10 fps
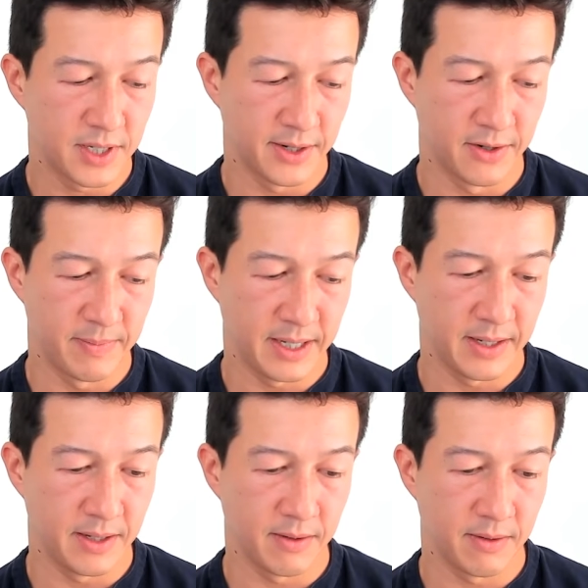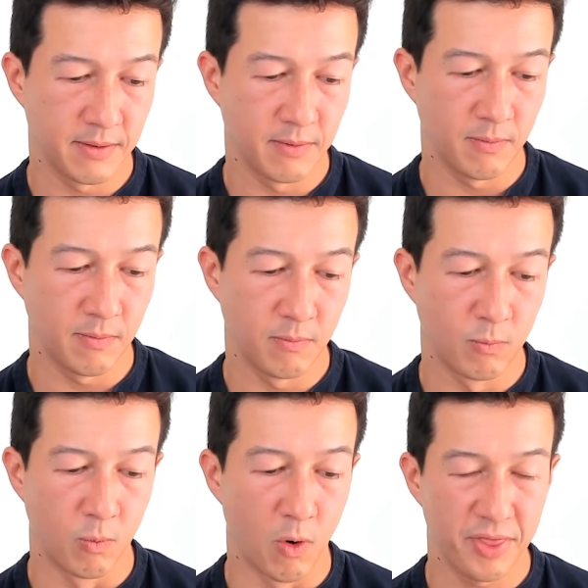Tell me
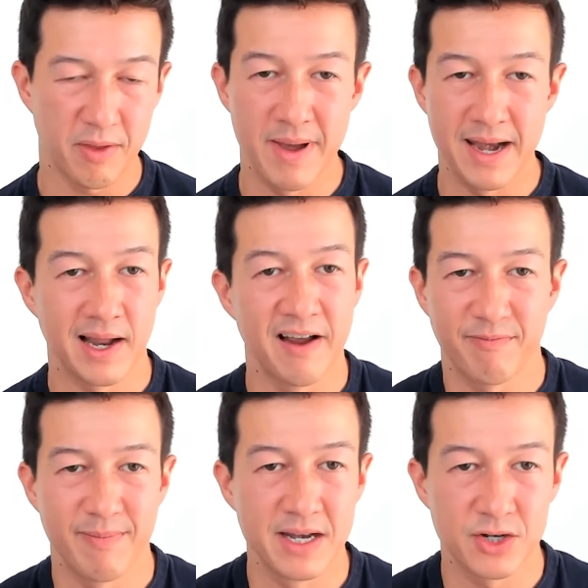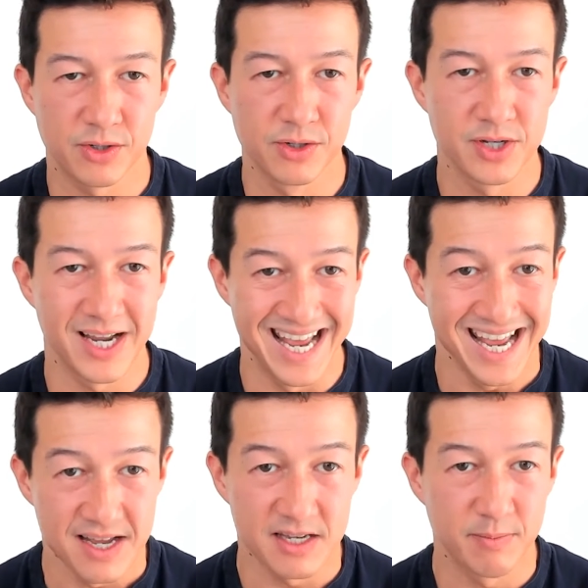what the Midlife Mentors
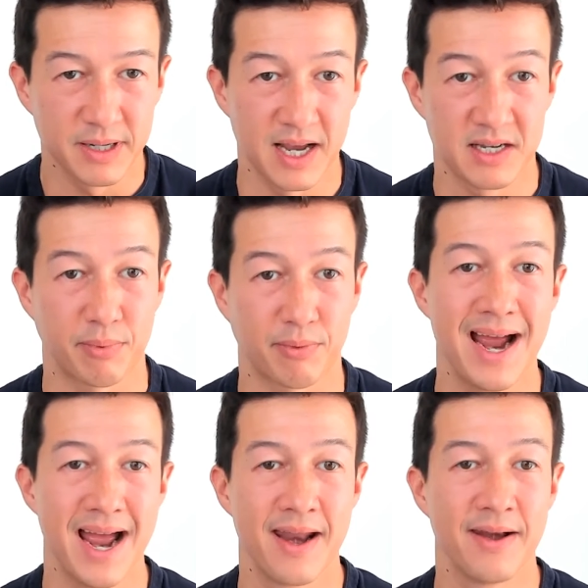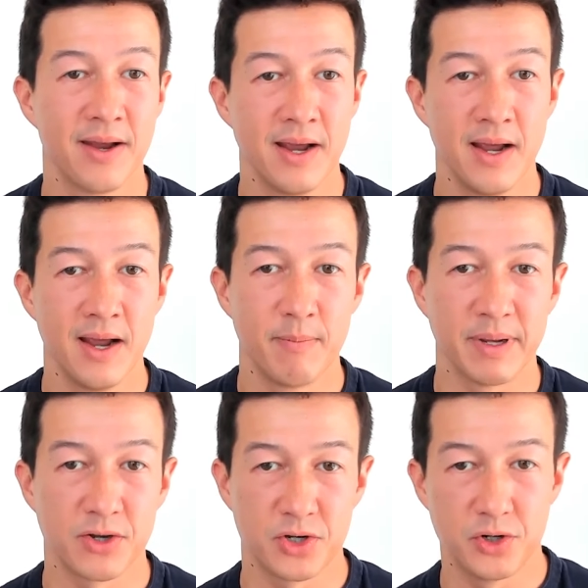is as a brand,
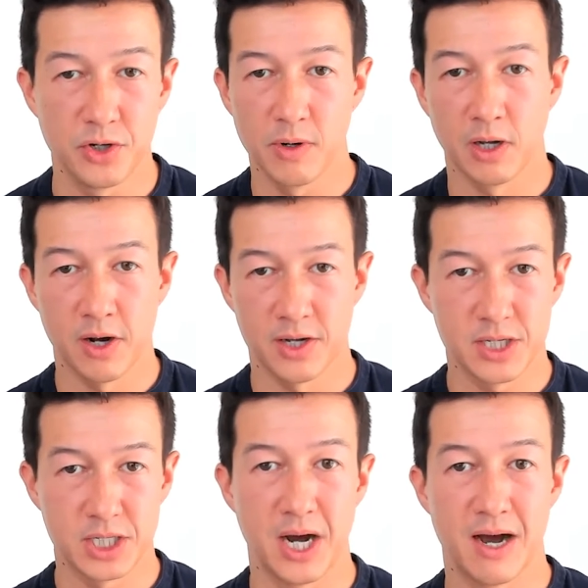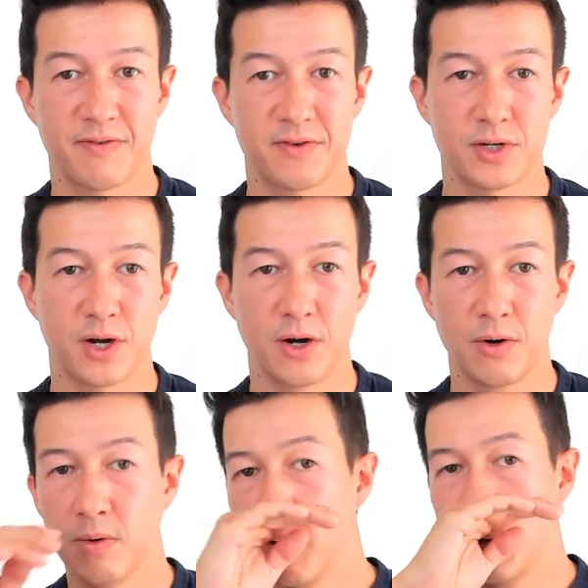because you do a lot of stuff.
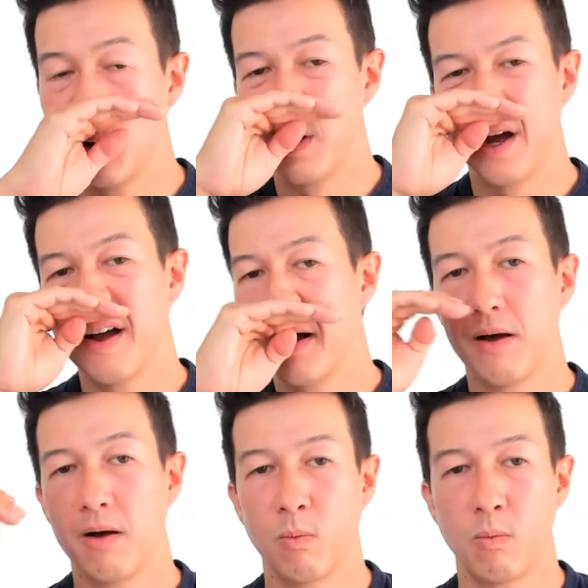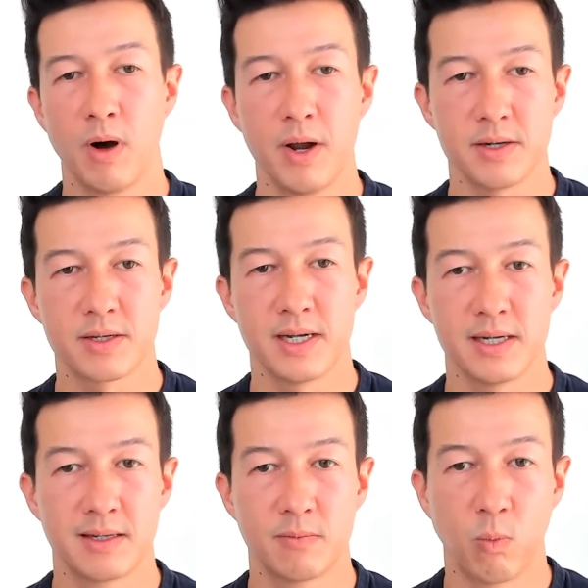So what
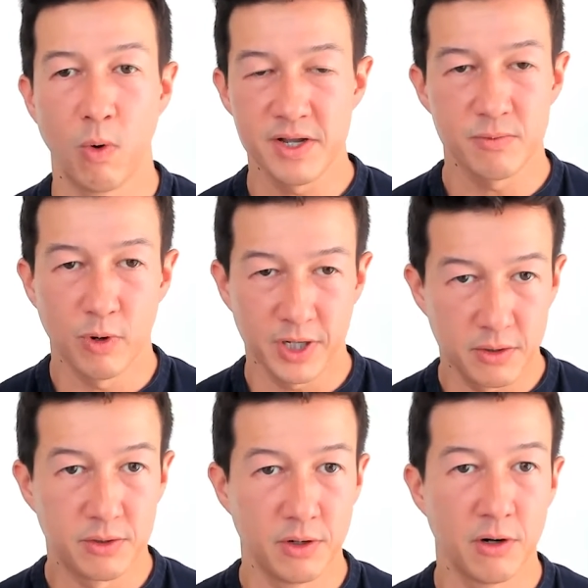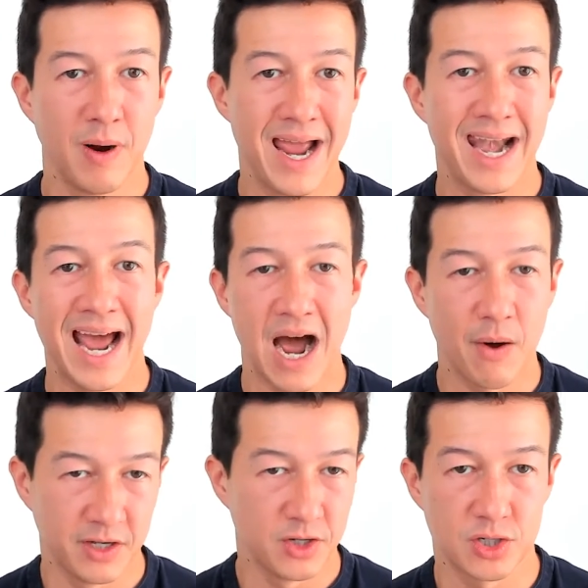do you do, and
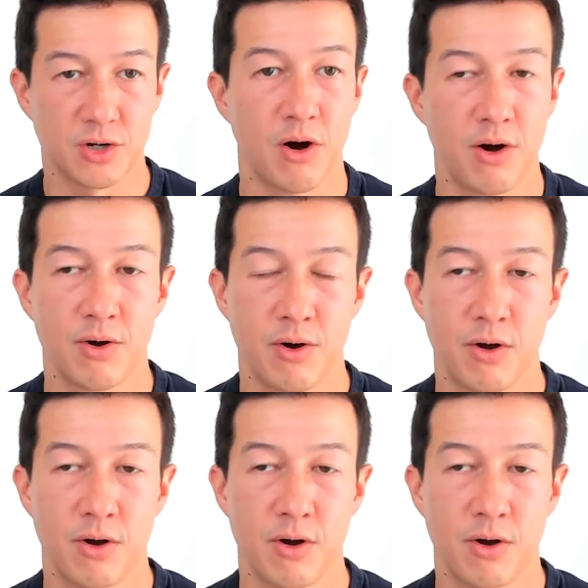how did you start?